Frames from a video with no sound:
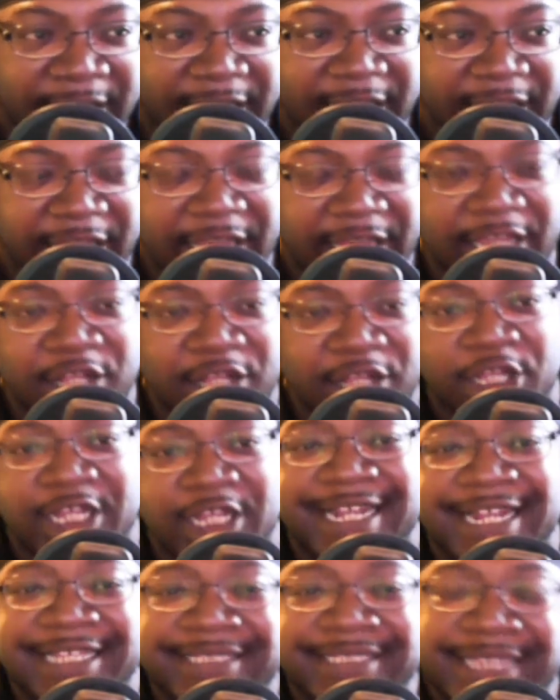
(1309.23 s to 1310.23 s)

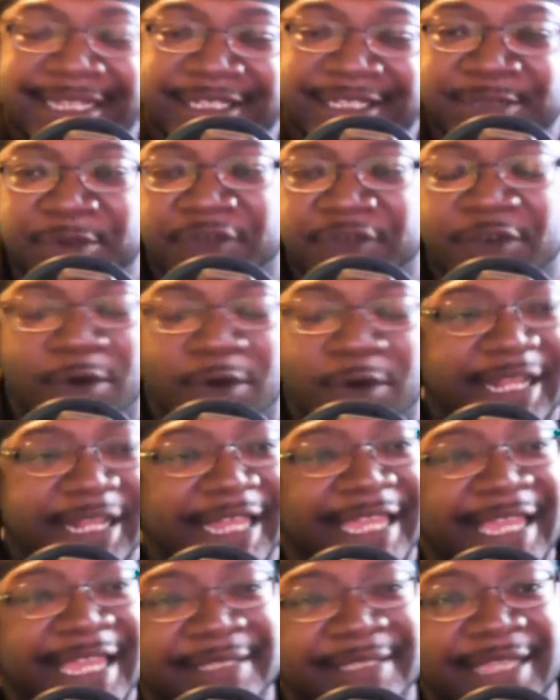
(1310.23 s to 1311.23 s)
and I said this before, like
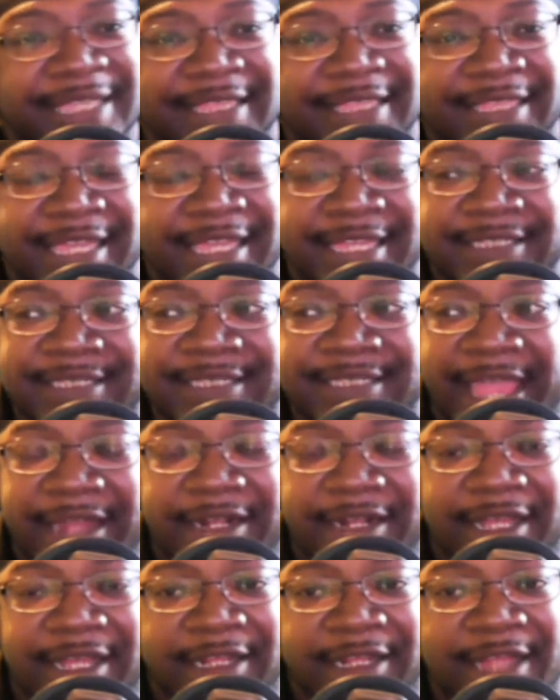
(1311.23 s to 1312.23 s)
he said things
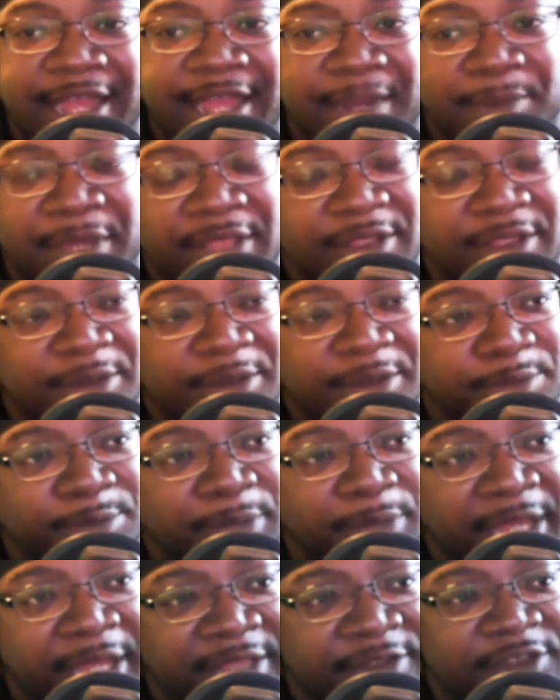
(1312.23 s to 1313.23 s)
that a lot of
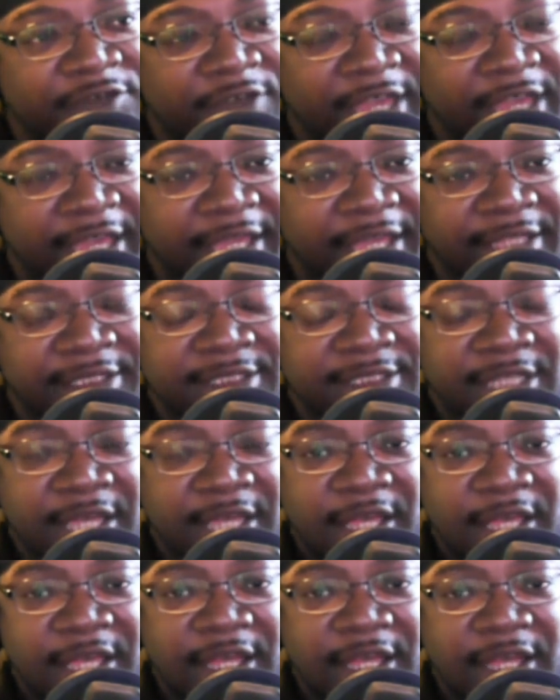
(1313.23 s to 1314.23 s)
Panthers fans
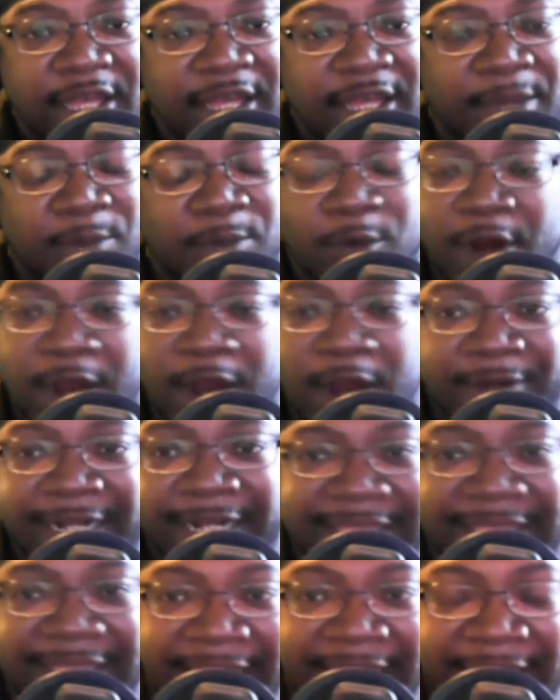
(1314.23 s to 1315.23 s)
were
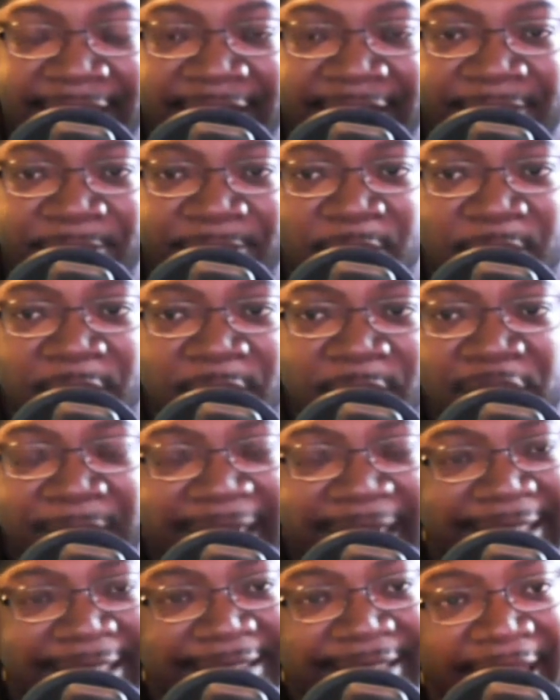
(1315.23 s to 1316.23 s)
already thinking, but what
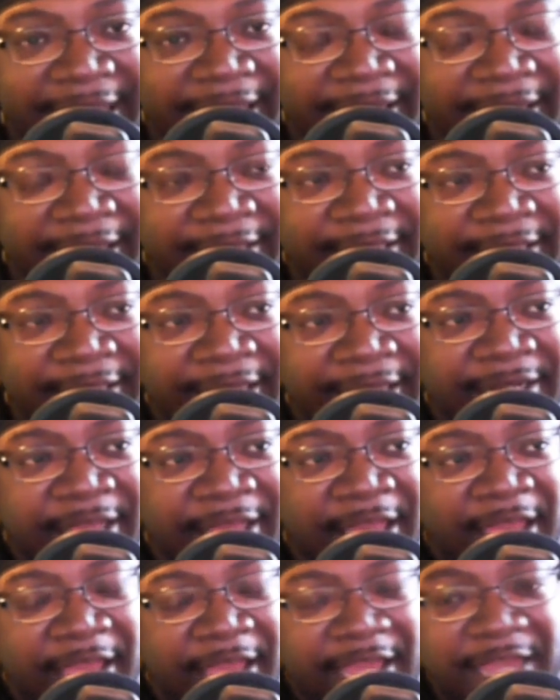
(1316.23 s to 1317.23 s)
nobody's saying. And then
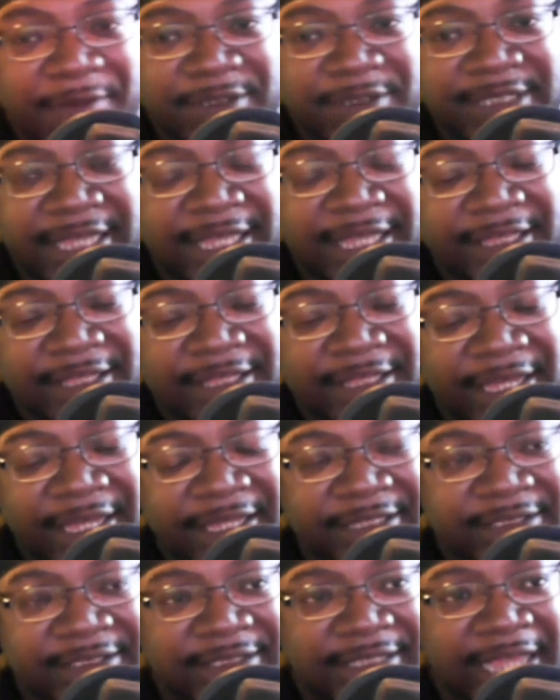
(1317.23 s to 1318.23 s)
he was saying
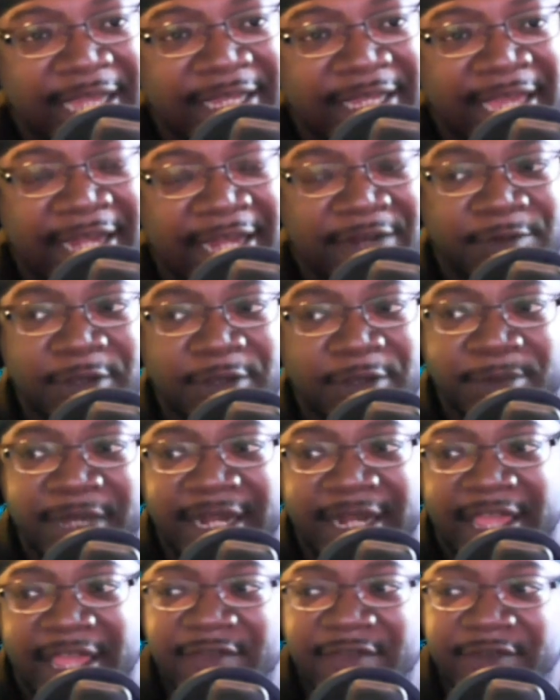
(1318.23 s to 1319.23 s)
things that kind of
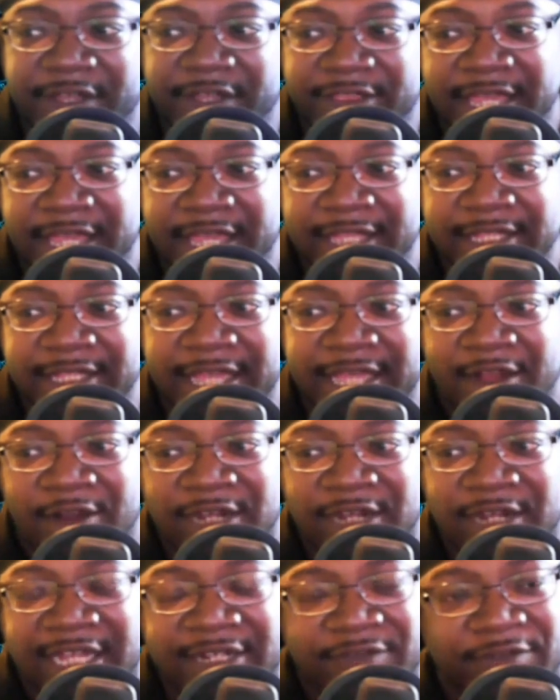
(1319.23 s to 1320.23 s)
rebut everything that
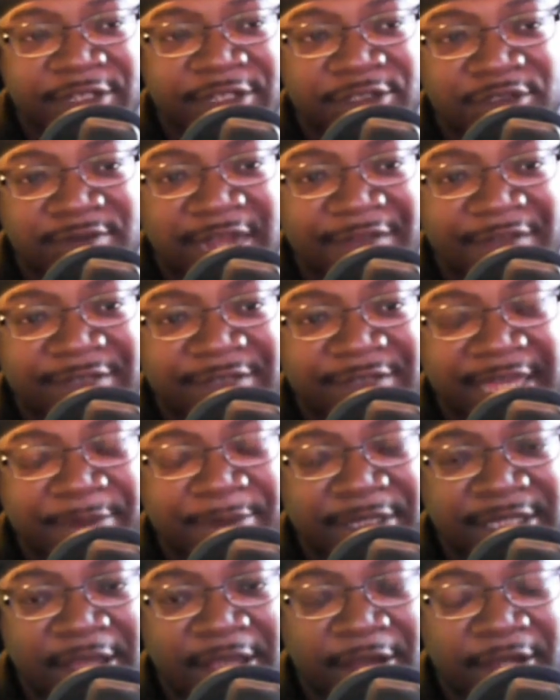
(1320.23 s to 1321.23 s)
all our divisional rivals have
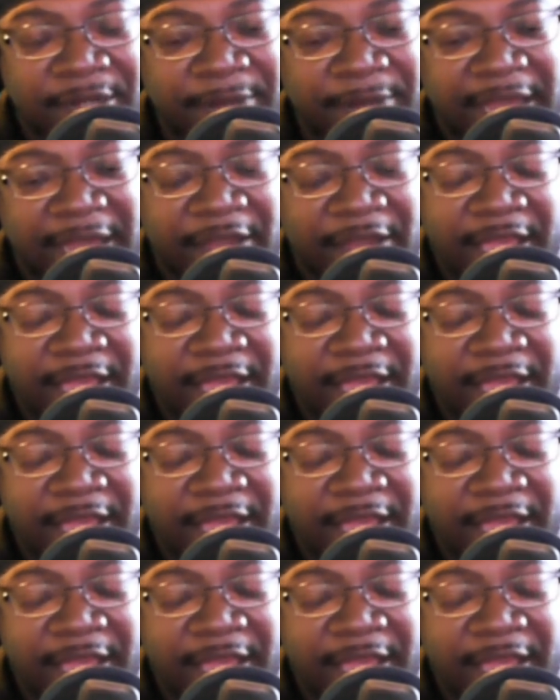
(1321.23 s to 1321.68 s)
been talking about.